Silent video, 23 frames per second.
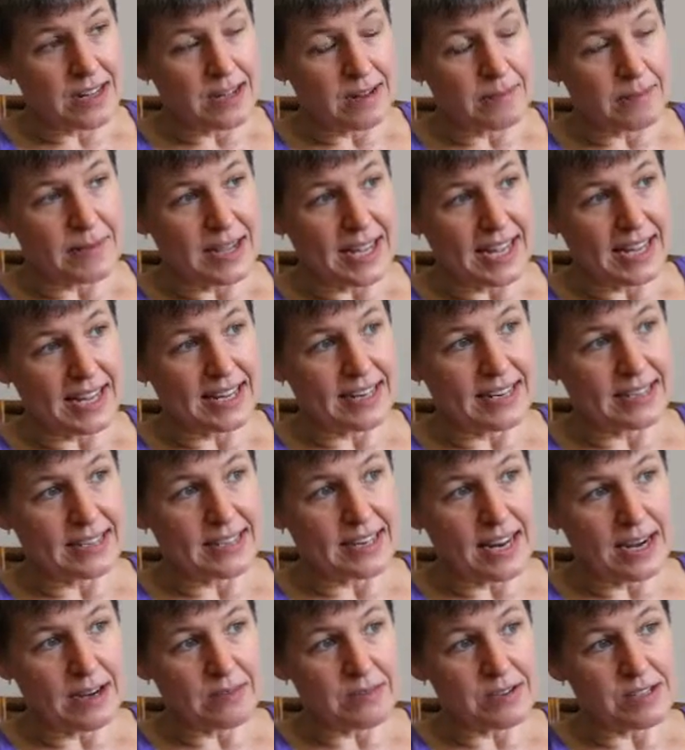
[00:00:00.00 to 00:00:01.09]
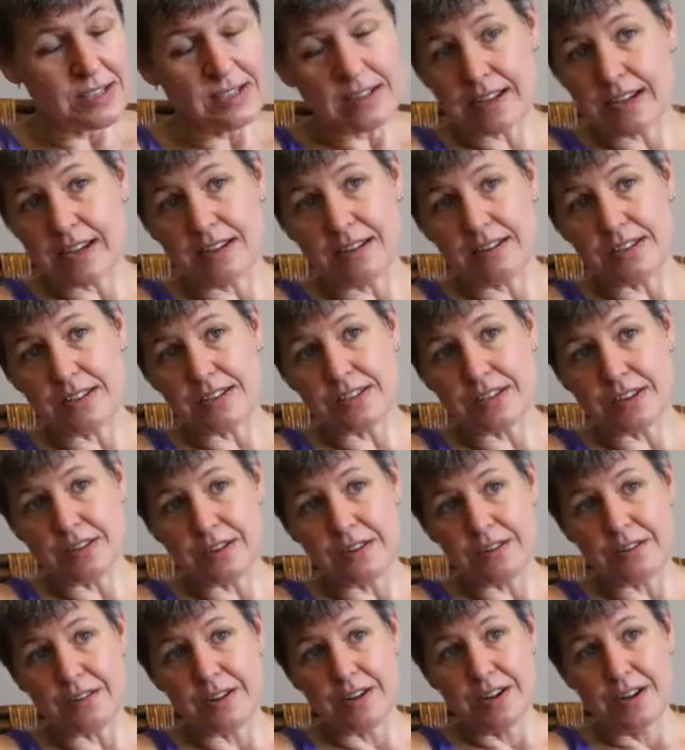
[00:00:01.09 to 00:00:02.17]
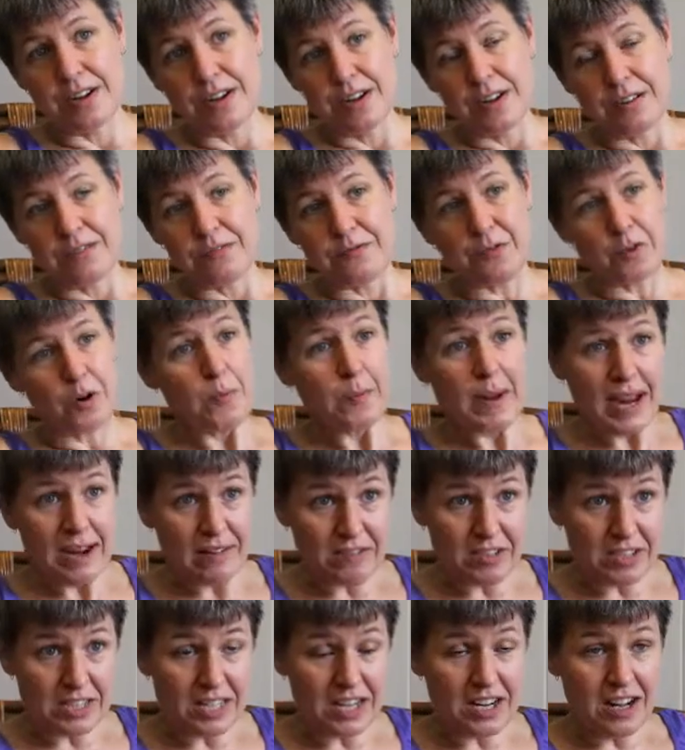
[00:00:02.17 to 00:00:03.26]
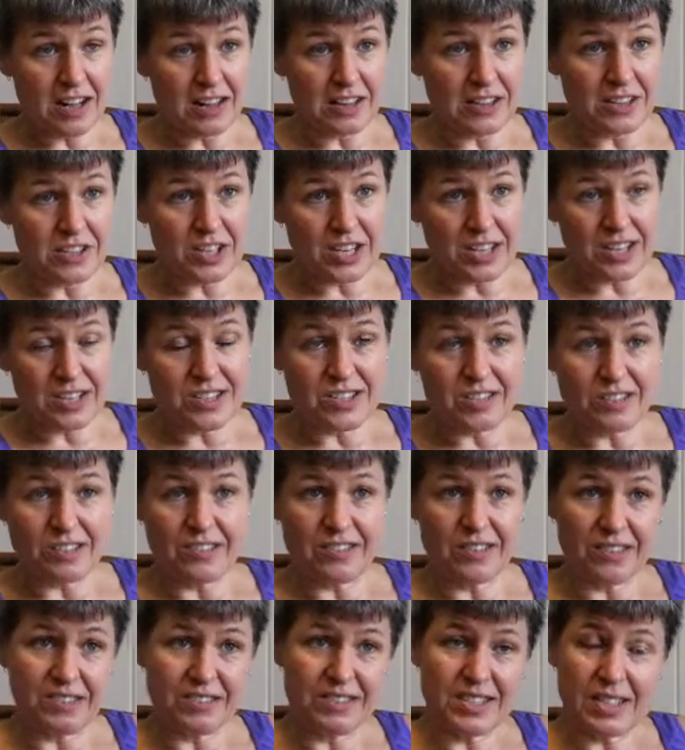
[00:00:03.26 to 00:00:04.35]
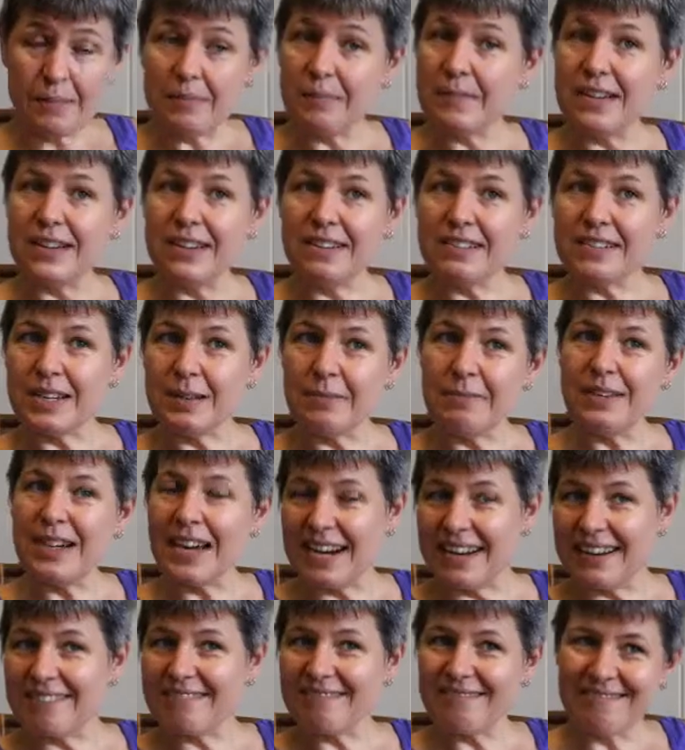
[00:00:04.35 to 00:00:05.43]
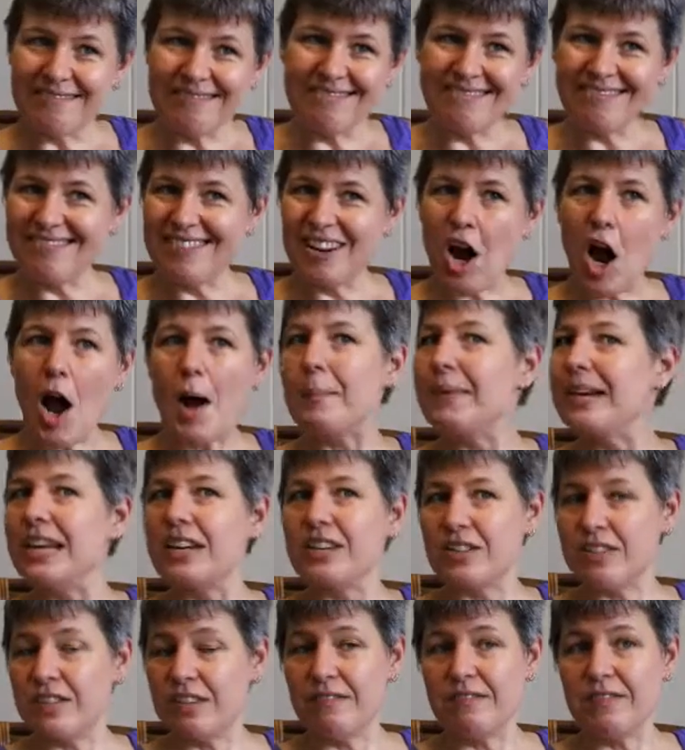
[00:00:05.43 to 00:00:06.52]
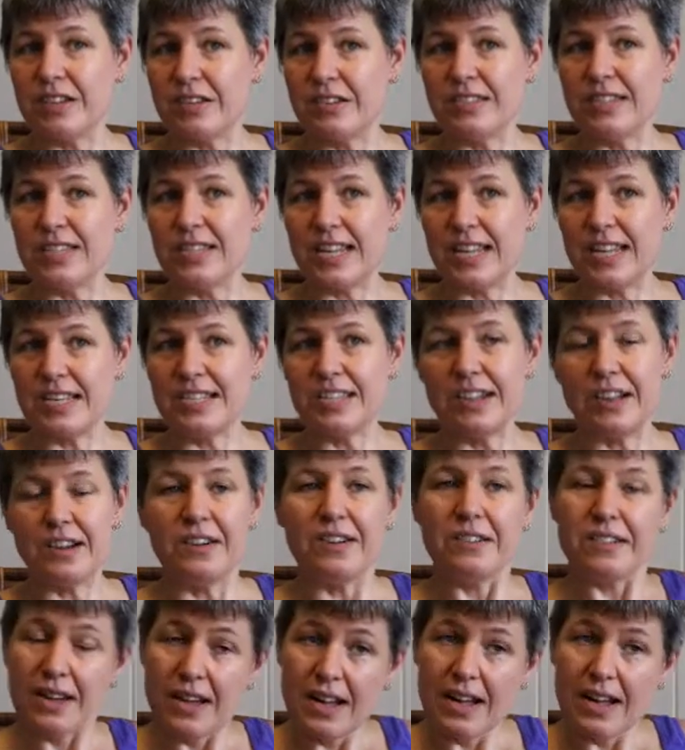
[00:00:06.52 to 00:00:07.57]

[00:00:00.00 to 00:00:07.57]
and I was looking also for behavioral ecology. So there was some kind of combination of those things. So